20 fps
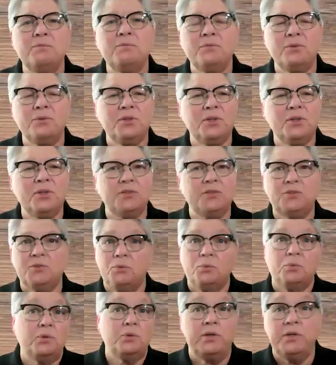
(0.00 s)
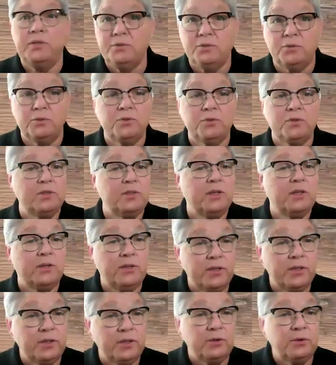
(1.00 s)
different stories or
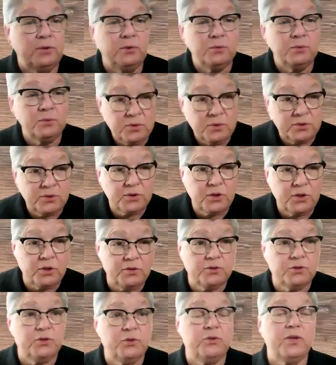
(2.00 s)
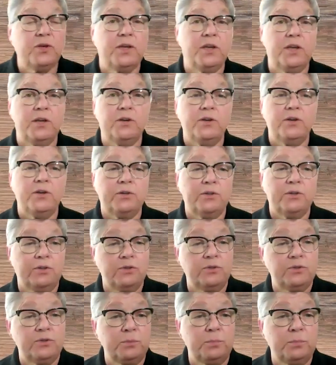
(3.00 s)
scenarios do the
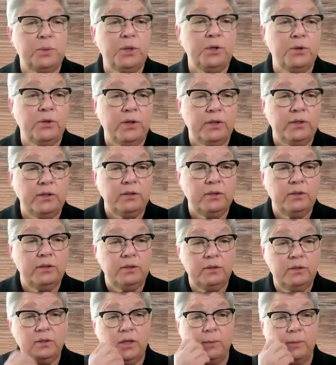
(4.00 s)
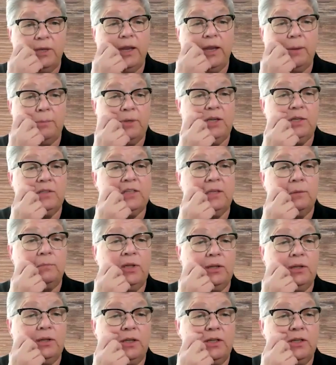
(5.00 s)
characters appear in? I mean, how many simulations?